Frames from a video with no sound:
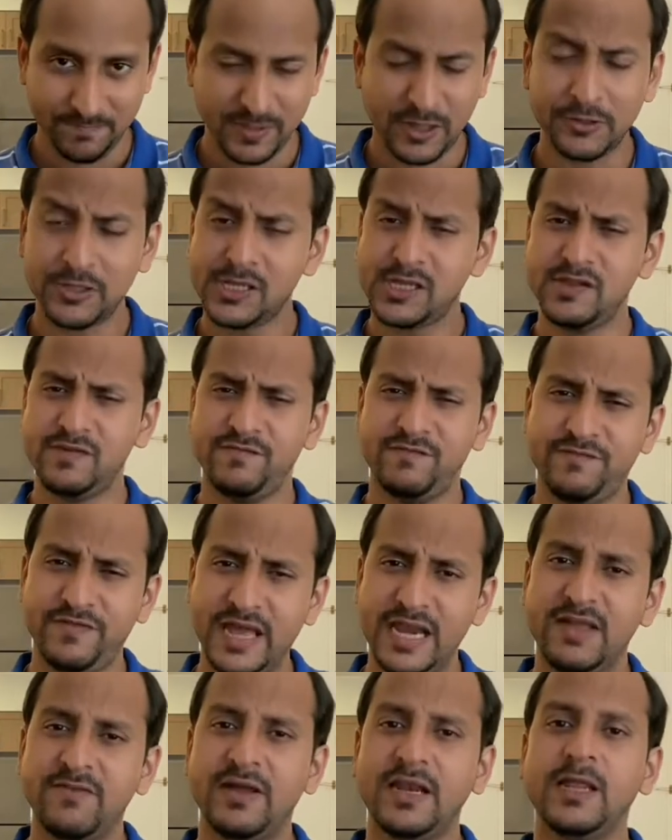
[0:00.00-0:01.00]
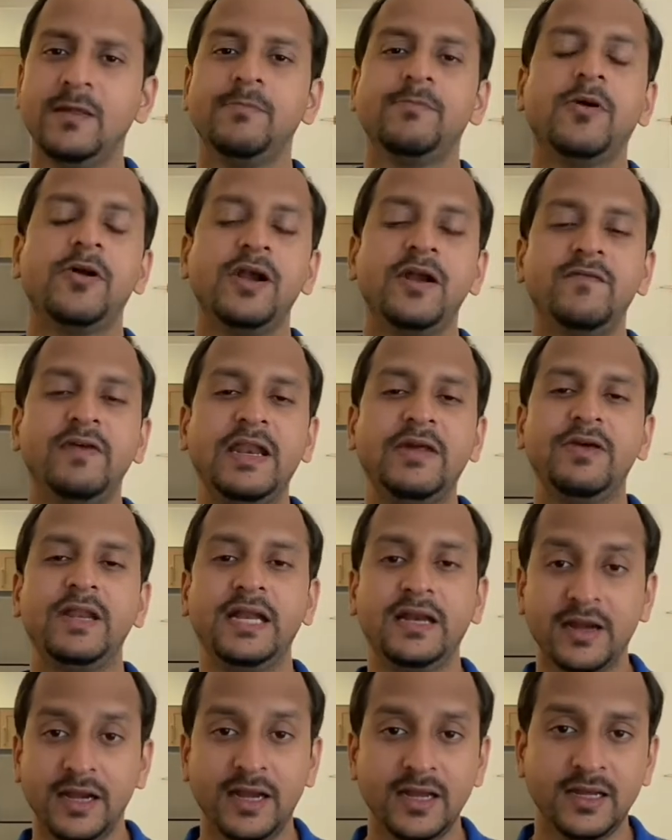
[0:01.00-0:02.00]
Now this is very important,
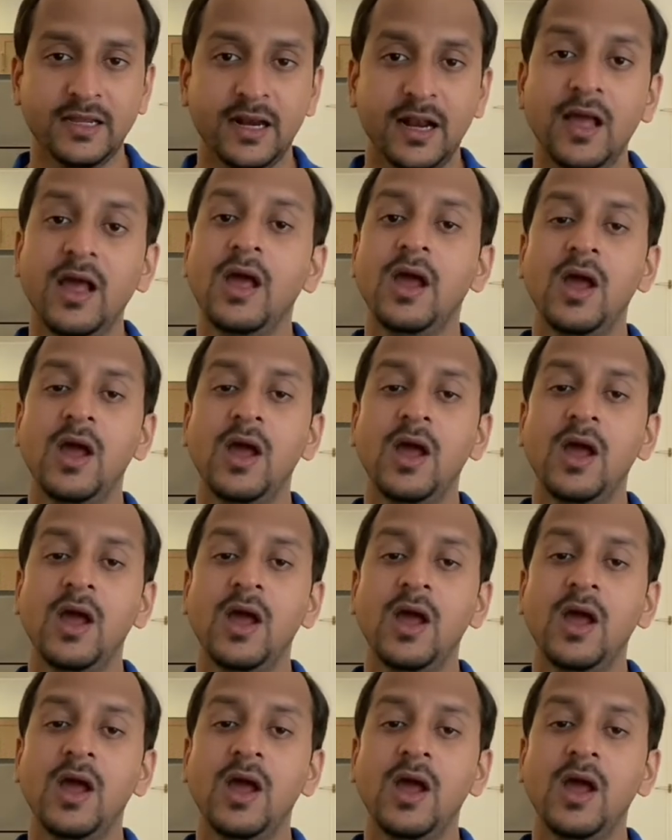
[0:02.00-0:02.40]
very critical.